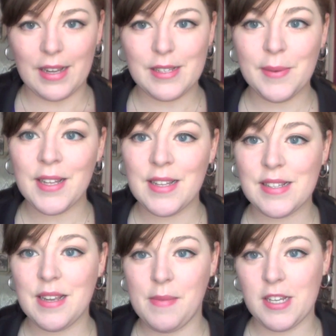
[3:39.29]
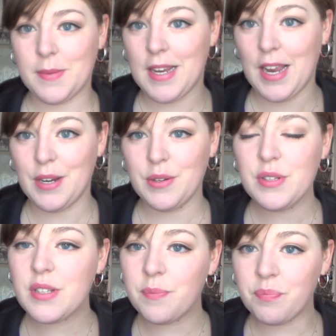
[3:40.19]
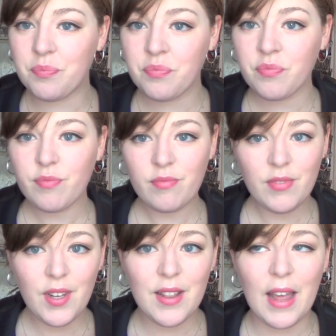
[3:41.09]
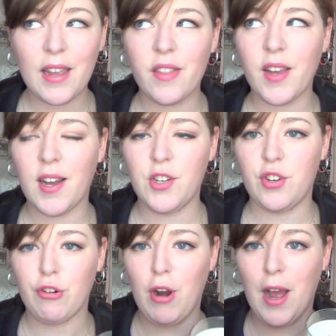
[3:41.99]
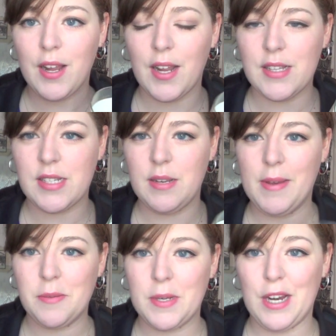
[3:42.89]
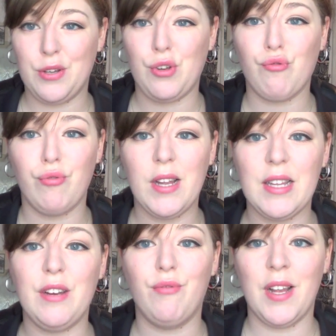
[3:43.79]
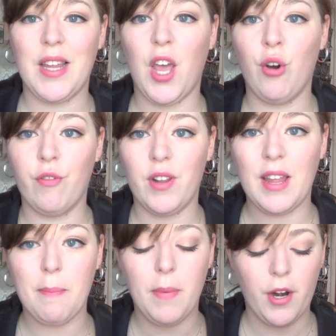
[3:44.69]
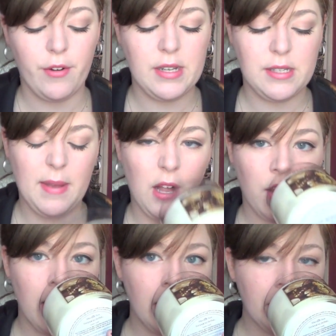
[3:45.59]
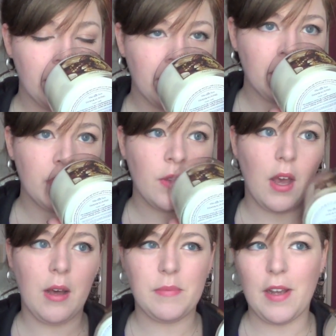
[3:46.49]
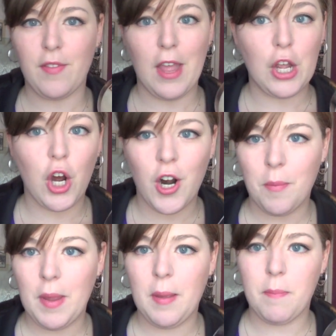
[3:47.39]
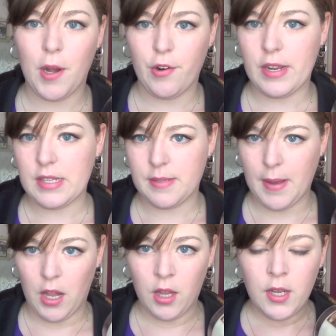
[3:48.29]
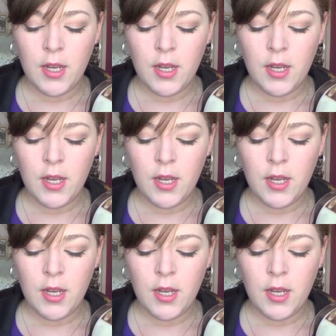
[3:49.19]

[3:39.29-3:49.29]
smell instant mashed potatoes, like the Country Crock instant mashed potatoes. Really, really overly buttery smell. Definitely a carby, buttery smell.